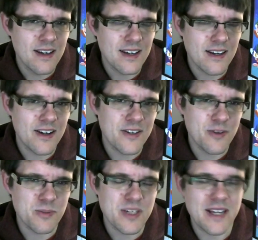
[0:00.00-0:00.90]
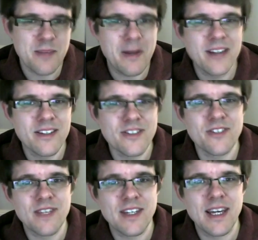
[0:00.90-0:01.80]
it kind of upset the balance
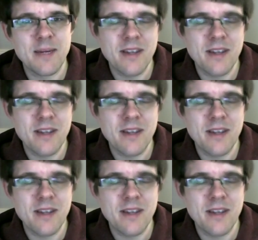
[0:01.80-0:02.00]
of the game.